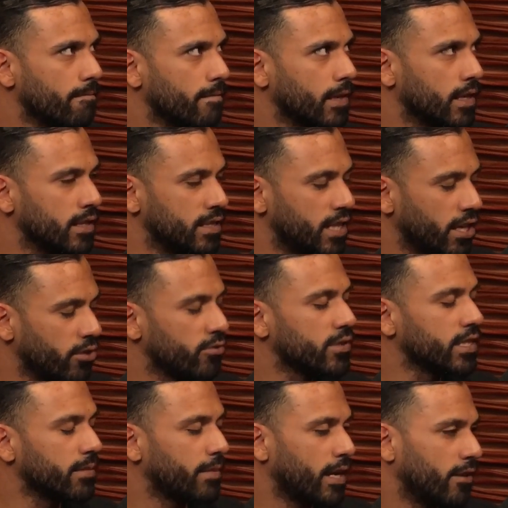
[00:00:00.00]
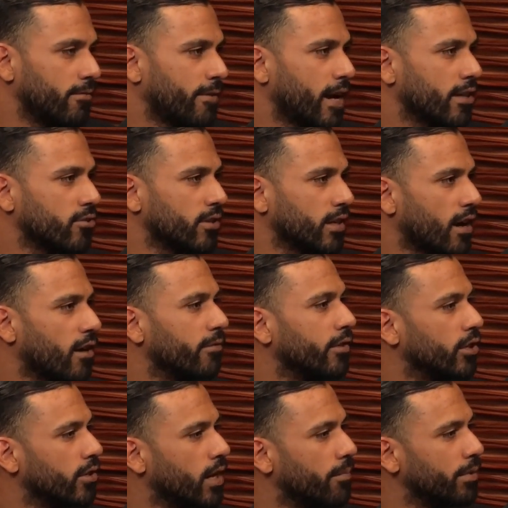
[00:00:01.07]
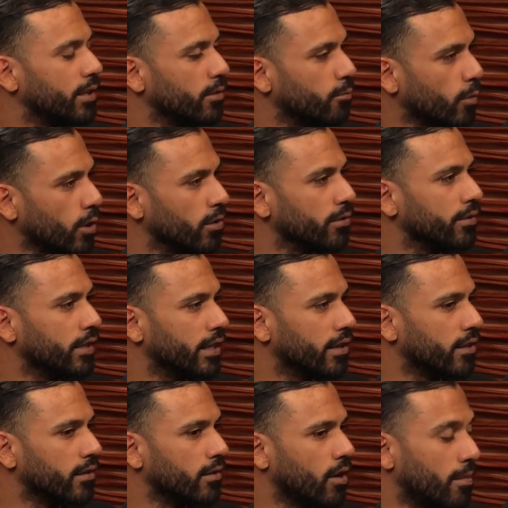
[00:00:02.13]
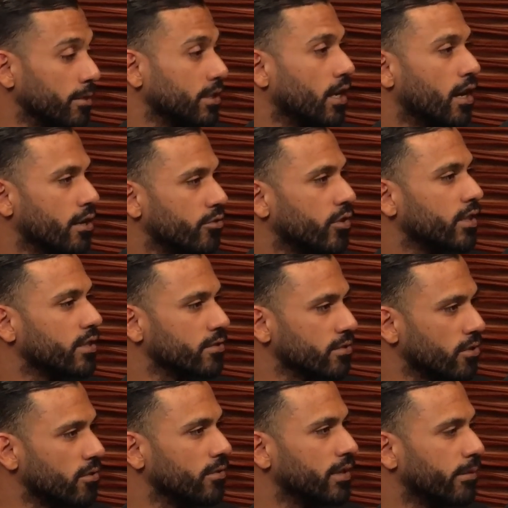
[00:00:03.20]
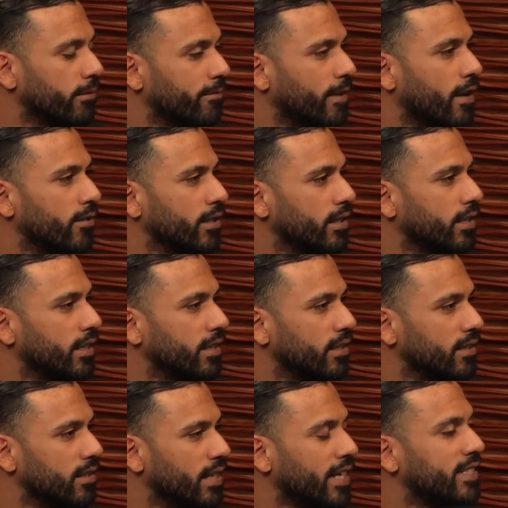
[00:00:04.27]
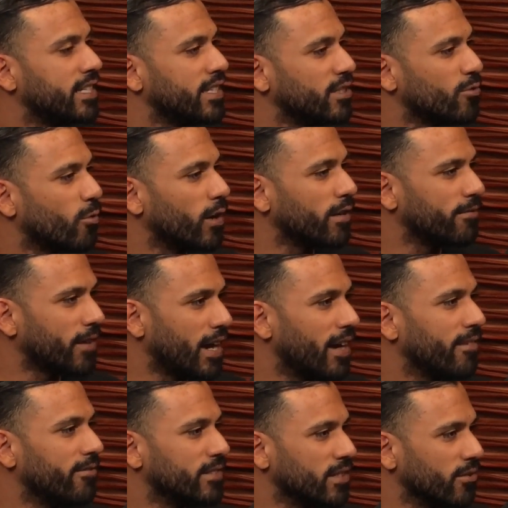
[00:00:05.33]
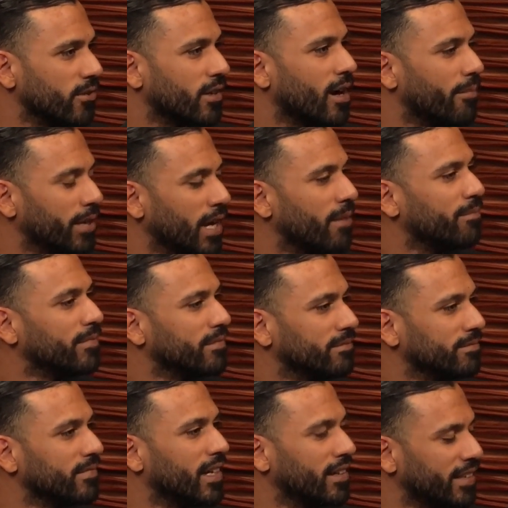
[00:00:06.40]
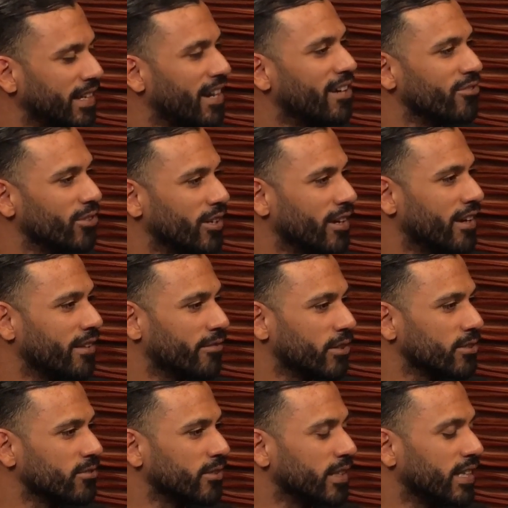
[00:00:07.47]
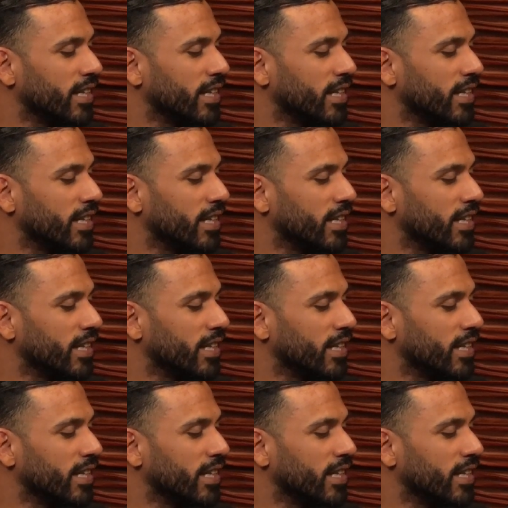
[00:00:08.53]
continuously manufacturing audio-video company in the world. They are almost 100 years old. They were founded in 1925, so they're coming up on that 100-year anniversary.